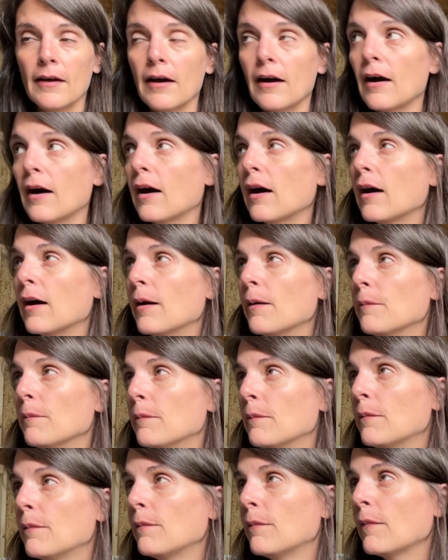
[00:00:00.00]

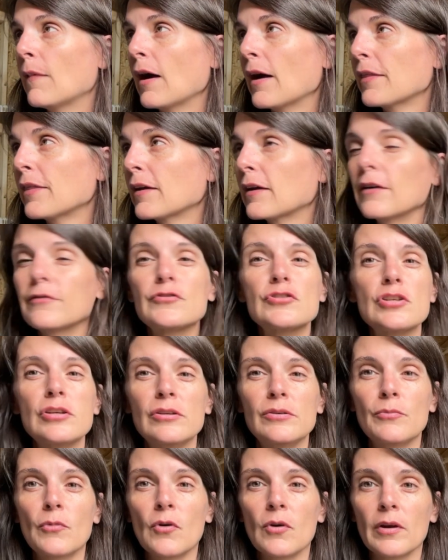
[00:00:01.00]
I think I have
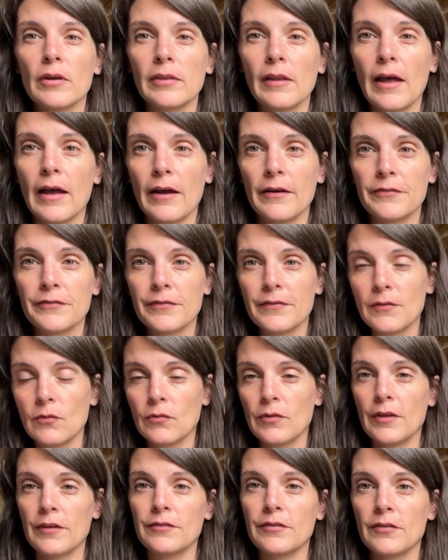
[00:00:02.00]
2 more left.
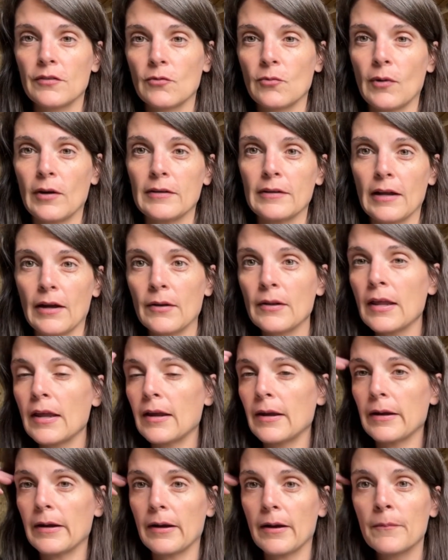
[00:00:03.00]
This is one down
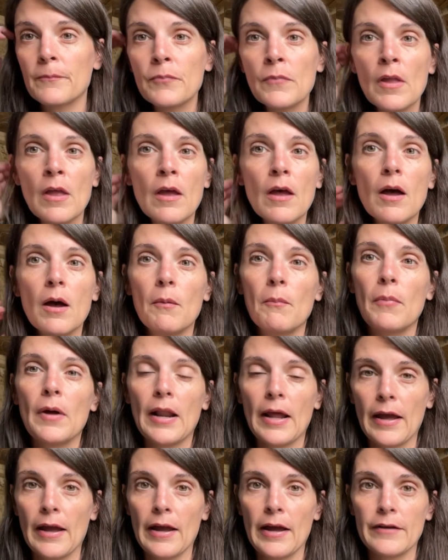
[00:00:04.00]
here. But
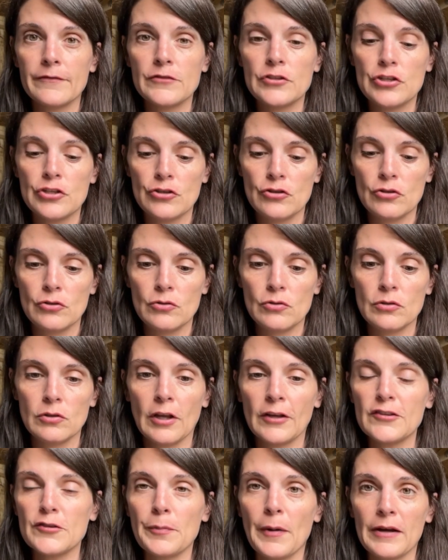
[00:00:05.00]
I have 2
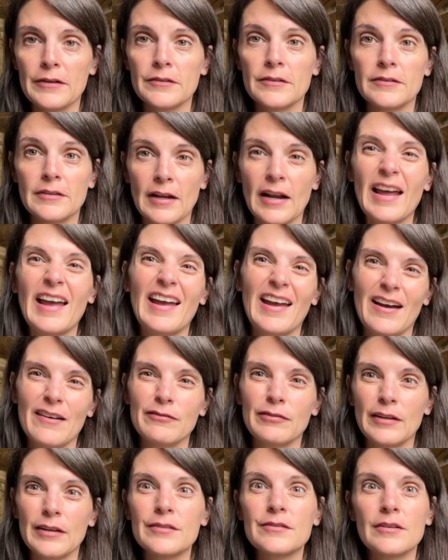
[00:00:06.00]
lunchboxes that I have
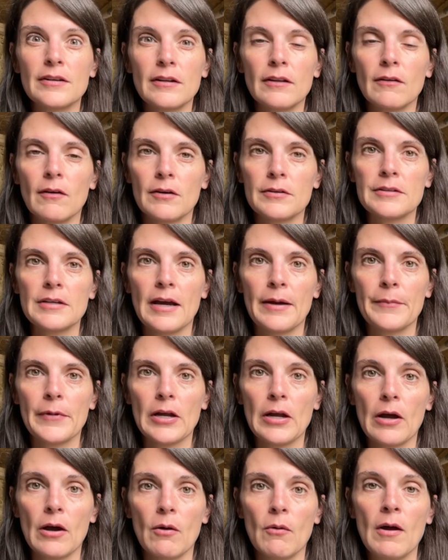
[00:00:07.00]
listed a long time
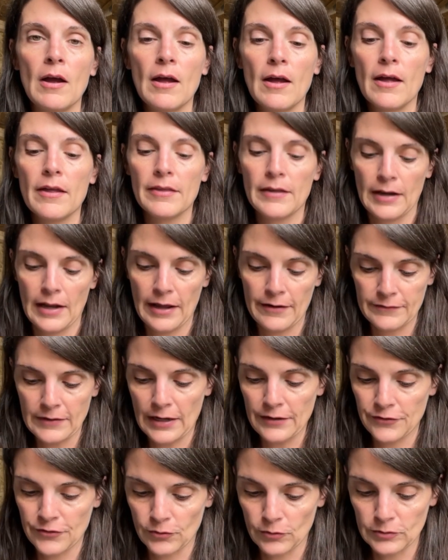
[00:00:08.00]
ago that have
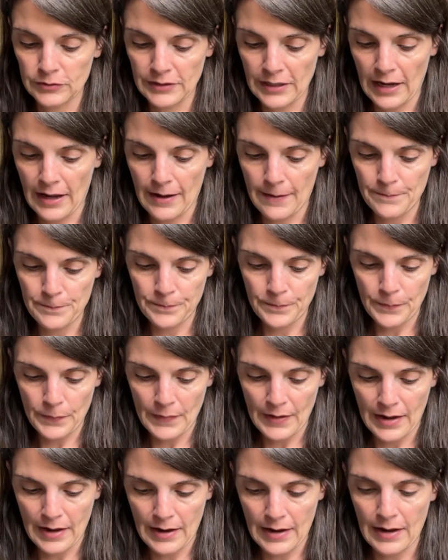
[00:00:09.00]
not sold yet.
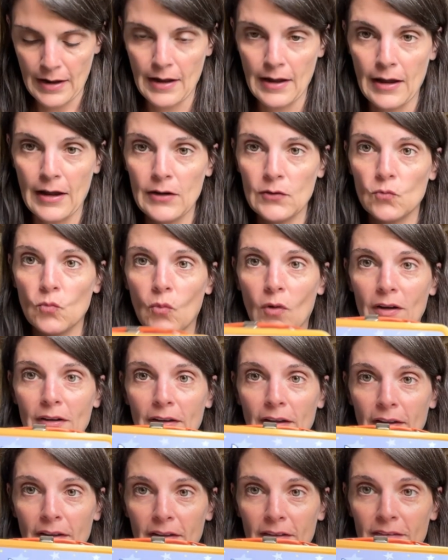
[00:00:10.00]
And one
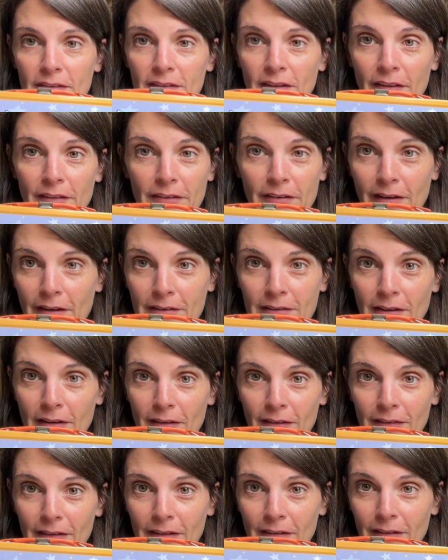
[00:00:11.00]
is another Hey
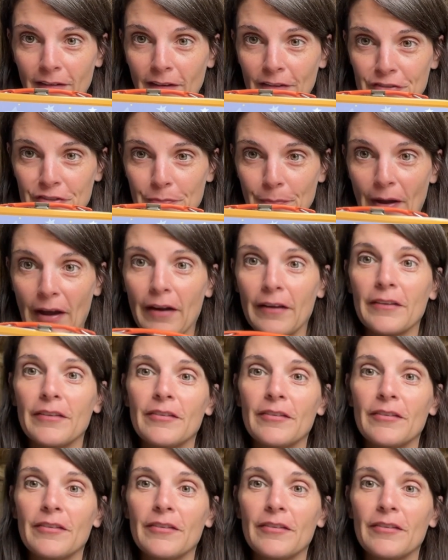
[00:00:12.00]
Diddle Diddle lunchbox.